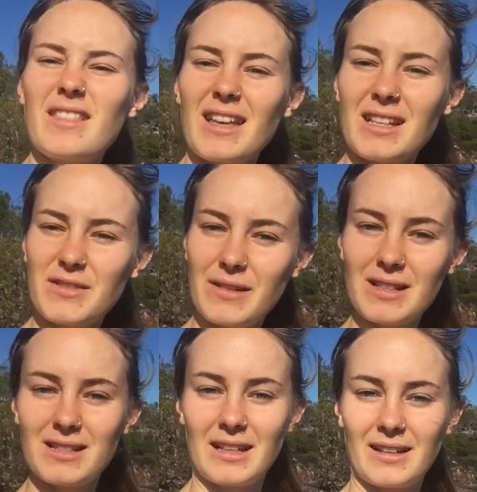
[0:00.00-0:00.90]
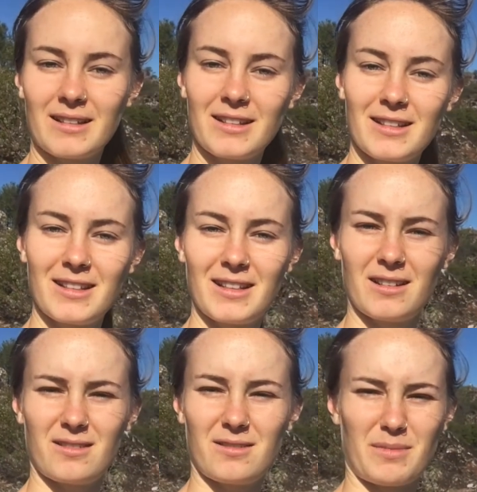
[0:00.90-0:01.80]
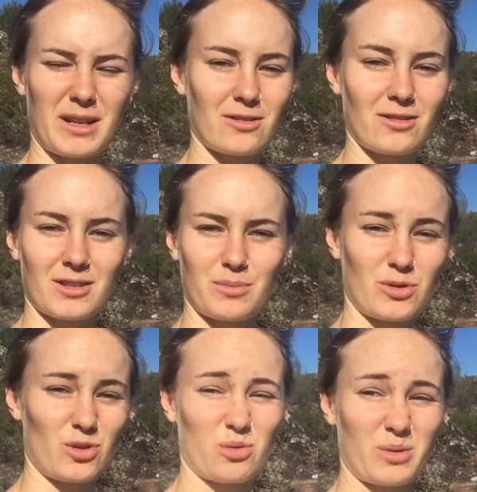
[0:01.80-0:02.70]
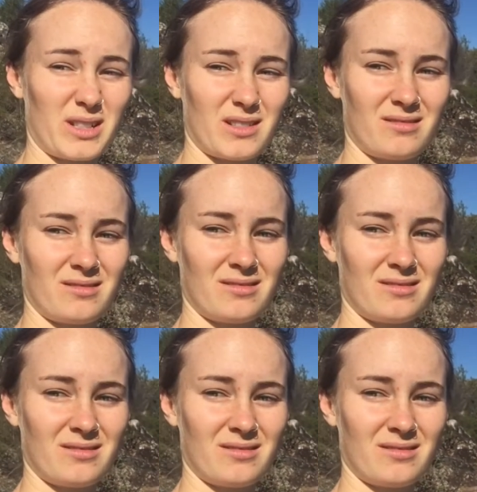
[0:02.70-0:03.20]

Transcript: Thanks for listening. Oh my gosh, I'm so weird.